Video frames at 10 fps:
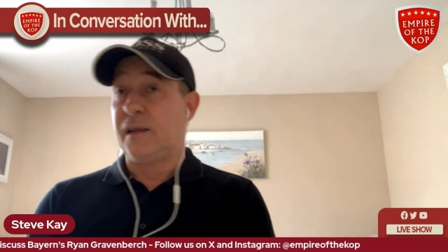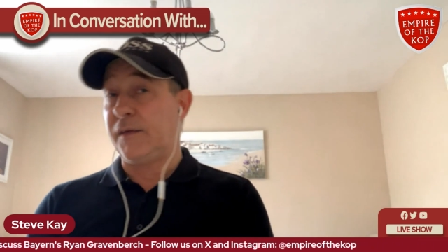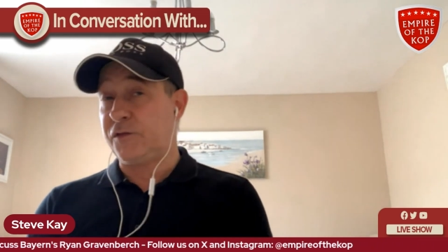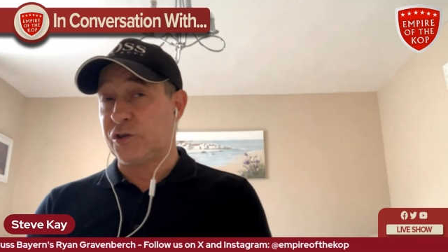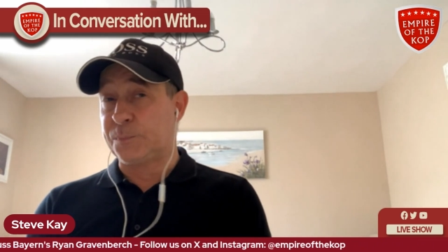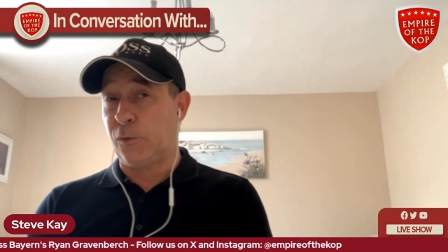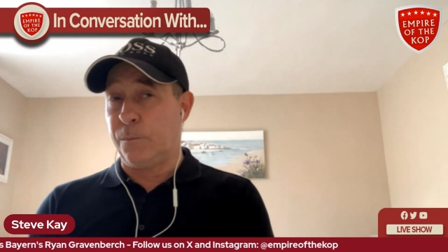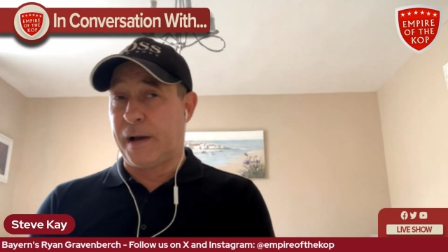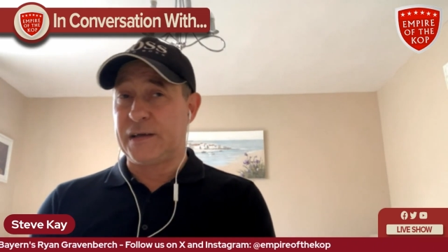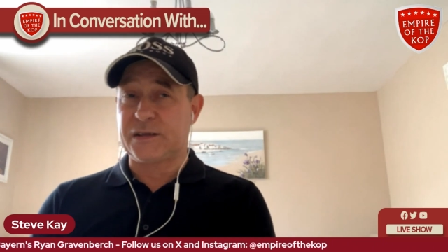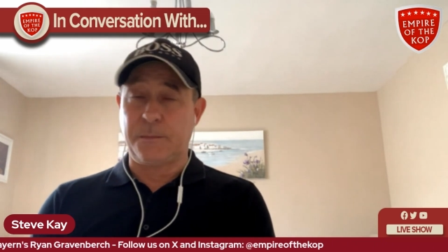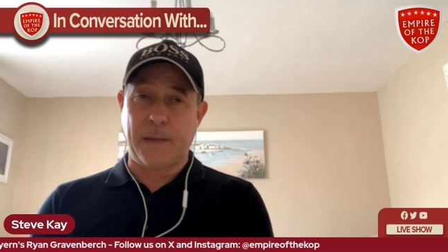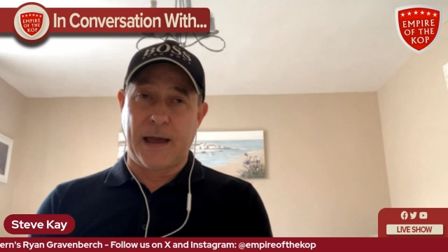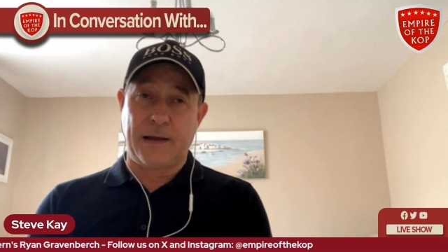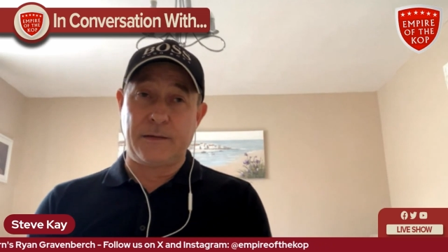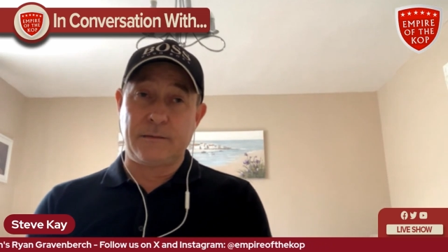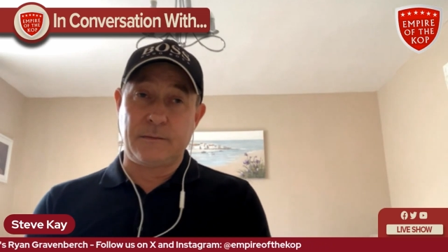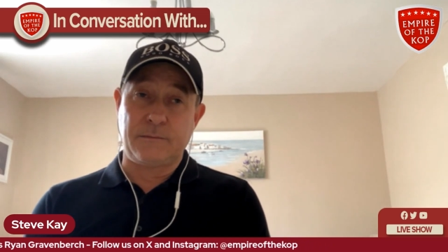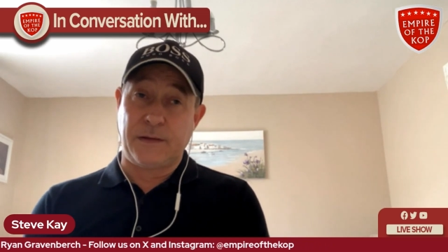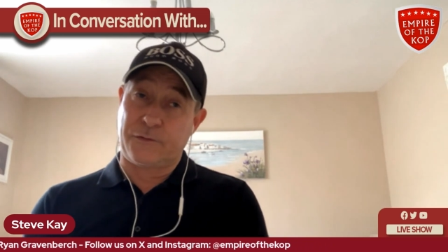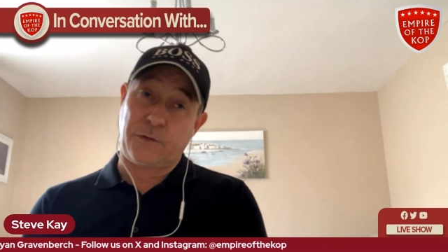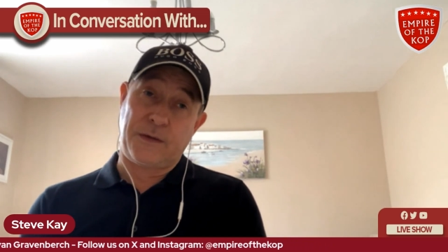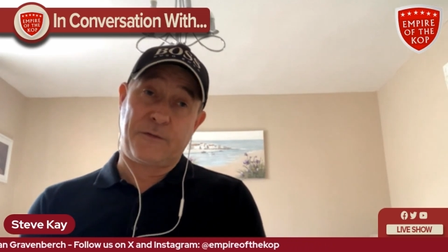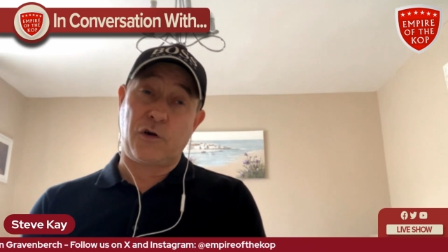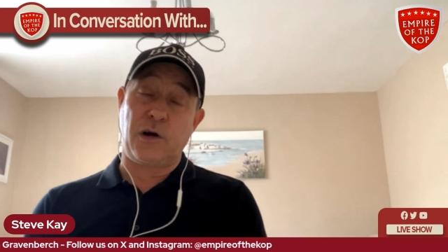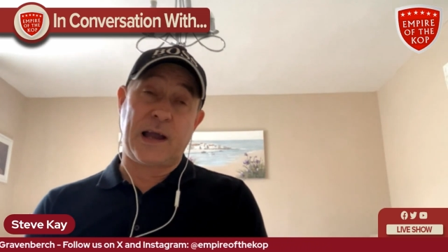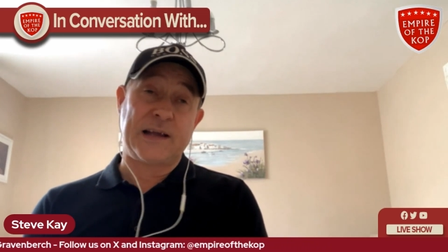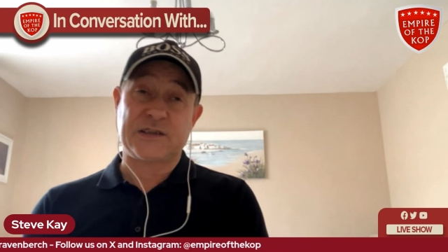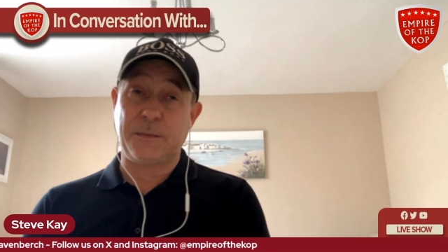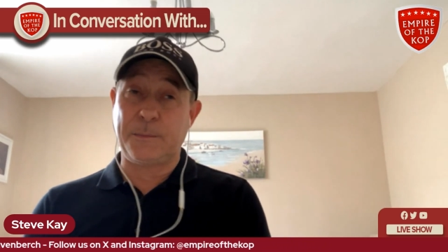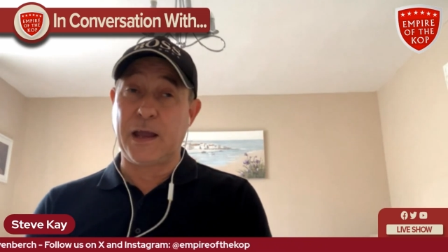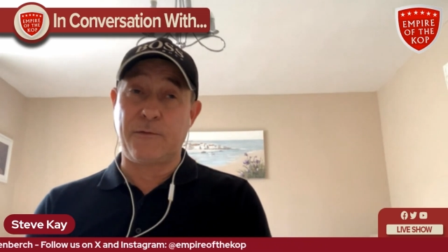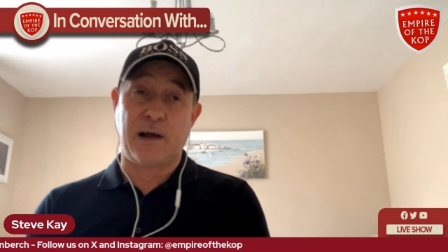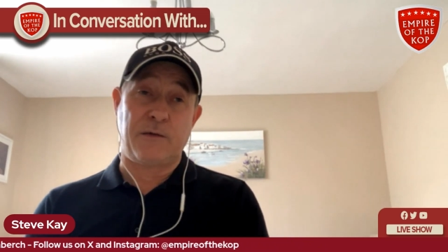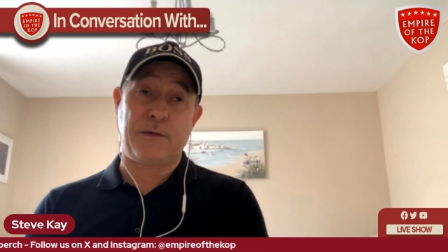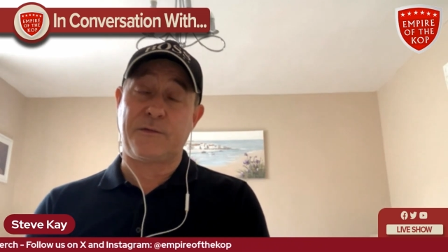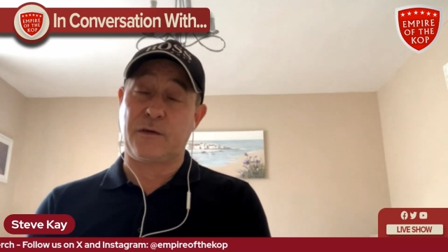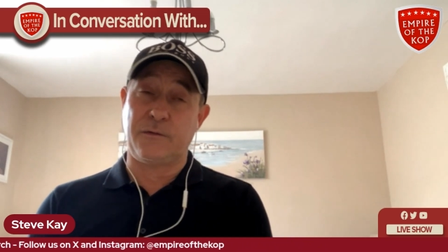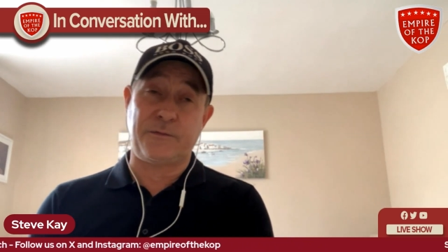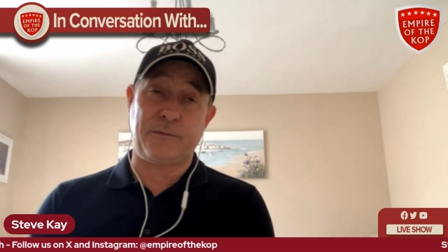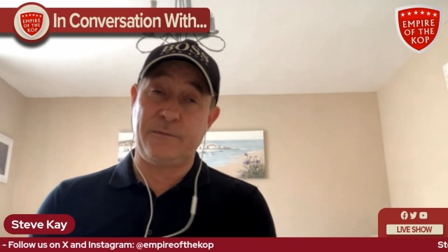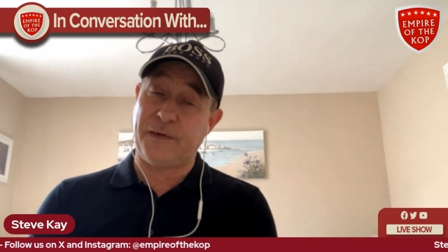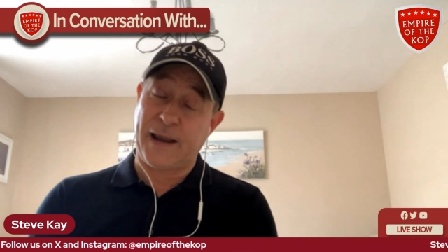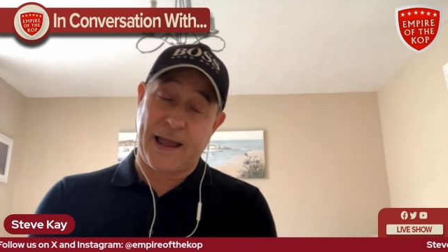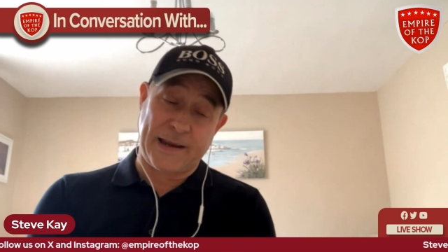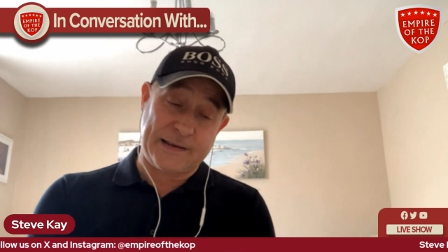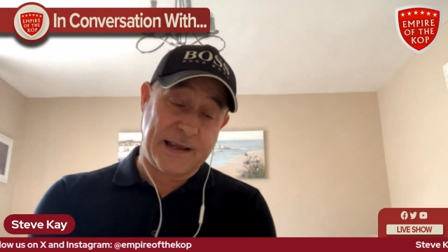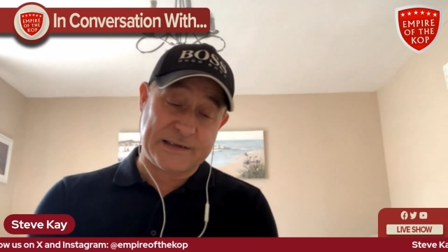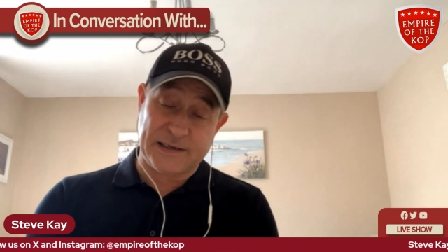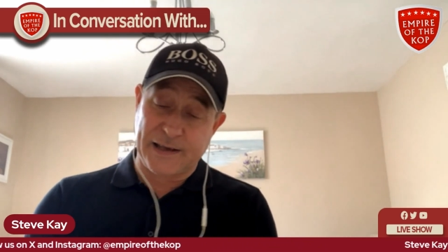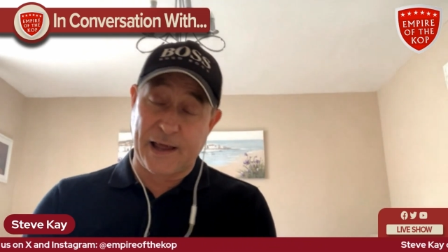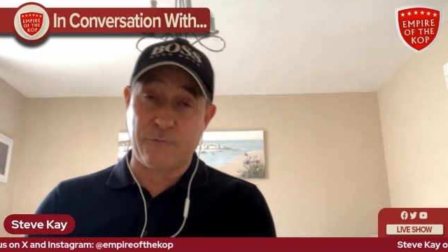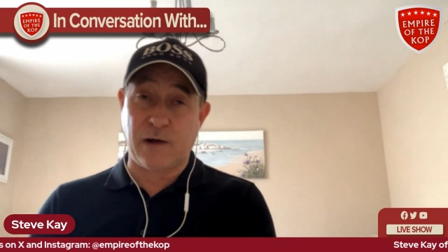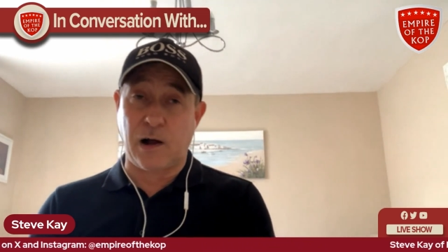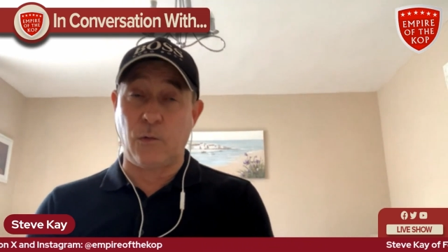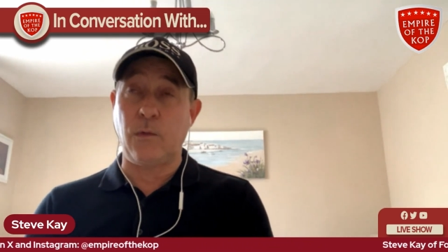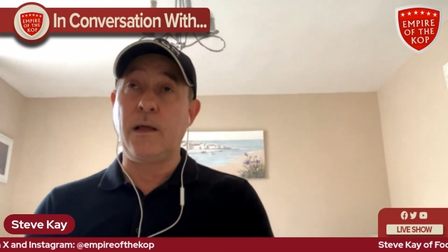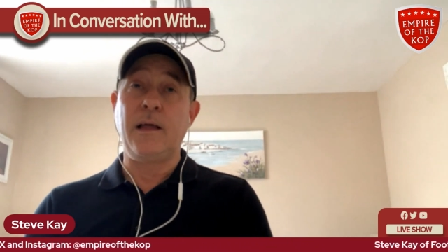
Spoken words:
They've just bought Mason Mount. They've got Casemiro. They've got Fernandes in that role.